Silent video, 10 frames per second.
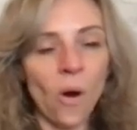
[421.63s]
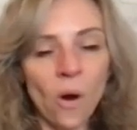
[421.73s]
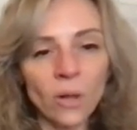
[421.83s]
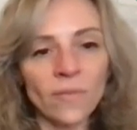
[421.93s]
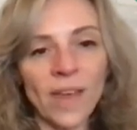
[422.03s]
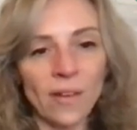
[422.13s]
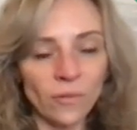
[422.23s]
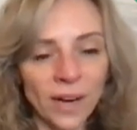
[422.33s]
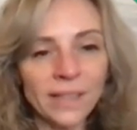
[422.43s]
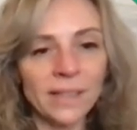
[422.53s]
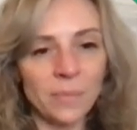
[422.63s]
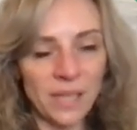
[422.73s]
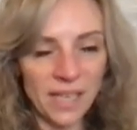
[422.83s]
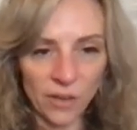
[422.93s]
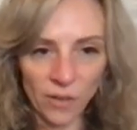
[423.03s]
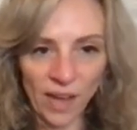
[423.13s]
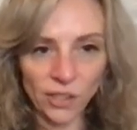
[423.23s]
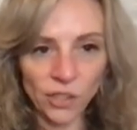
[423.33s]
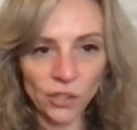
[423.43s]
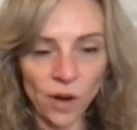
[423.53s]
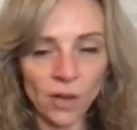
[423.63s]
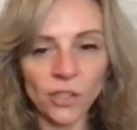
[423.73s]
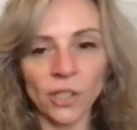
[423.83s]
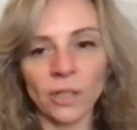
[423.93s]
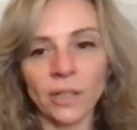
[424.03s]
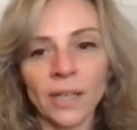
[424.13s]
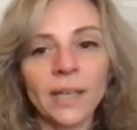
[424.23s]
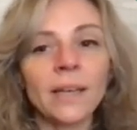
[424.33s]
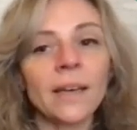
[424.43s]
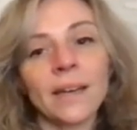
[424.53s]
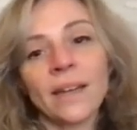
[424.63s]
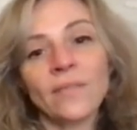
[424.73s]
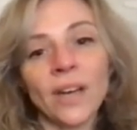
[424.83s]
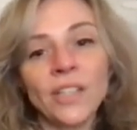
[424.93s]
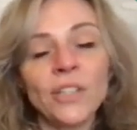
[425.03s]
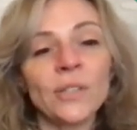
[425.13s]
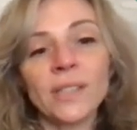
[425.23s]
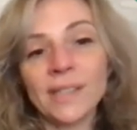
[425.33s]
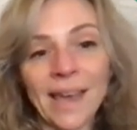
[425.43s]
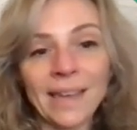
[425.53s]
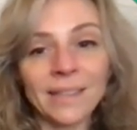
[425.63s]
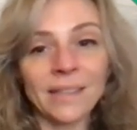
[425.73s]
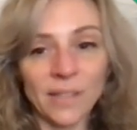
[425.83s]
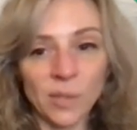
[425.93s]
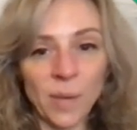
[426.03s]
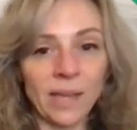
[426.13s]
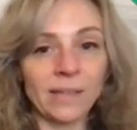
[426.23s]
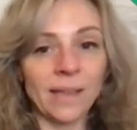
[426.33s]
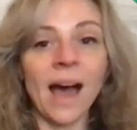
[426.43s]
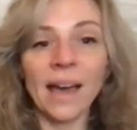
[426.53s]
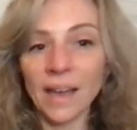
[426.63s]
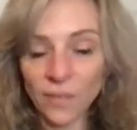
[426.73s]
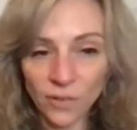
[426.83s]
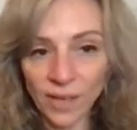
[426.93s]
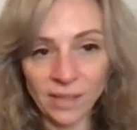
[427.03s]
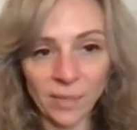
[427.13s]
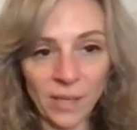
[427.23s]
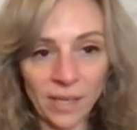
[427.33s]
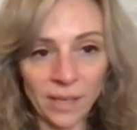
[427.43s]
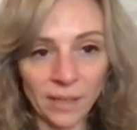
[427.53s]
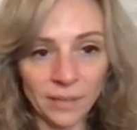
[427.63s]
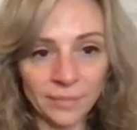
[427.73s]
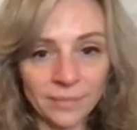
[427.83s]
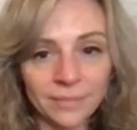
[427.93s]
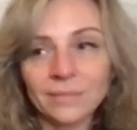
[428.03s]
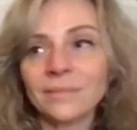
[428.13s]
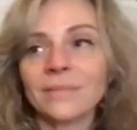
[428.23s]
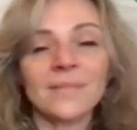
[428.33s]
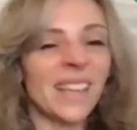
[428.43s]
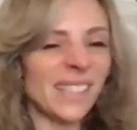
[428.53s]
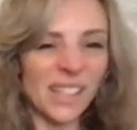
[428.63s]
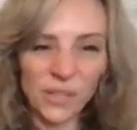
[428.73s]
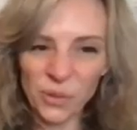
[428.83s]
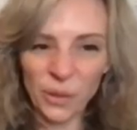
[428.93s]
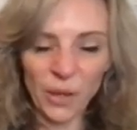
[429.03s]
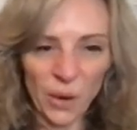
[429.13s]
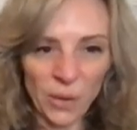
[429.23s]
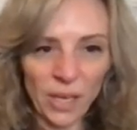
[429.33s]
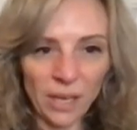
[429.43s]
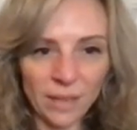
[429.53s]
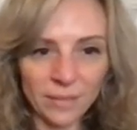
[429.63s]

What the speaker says: all of that right to be here, that structure. And I invite you to say into the space, I have a right to be here. That sounds really hokey,